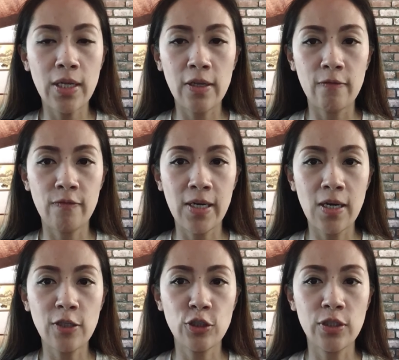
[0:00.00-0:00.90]
and
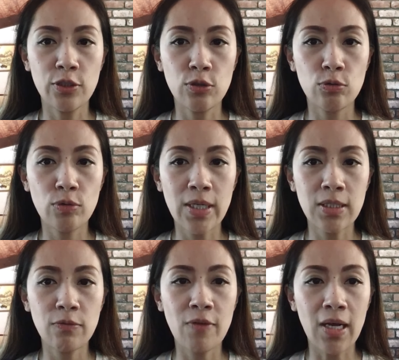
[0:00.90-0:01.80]
financial stress
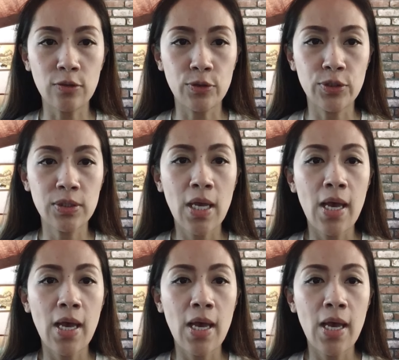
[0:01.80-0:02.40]
factors